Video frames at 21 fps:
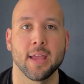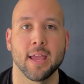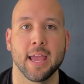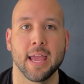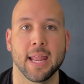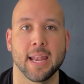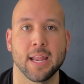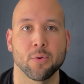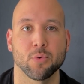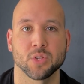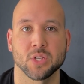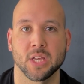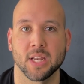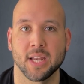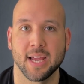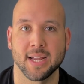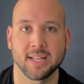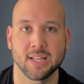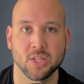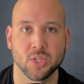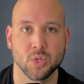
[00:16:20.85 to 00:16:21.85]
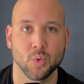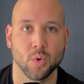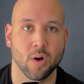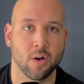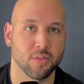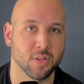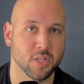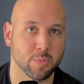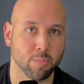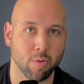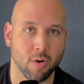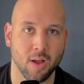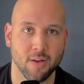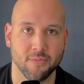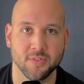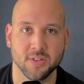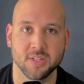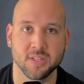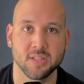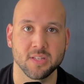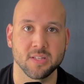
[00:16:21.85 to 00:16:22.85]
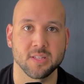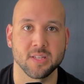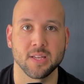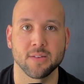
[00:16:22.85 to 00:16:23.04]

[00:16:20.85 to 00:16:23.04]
and it was connected to all these prophecies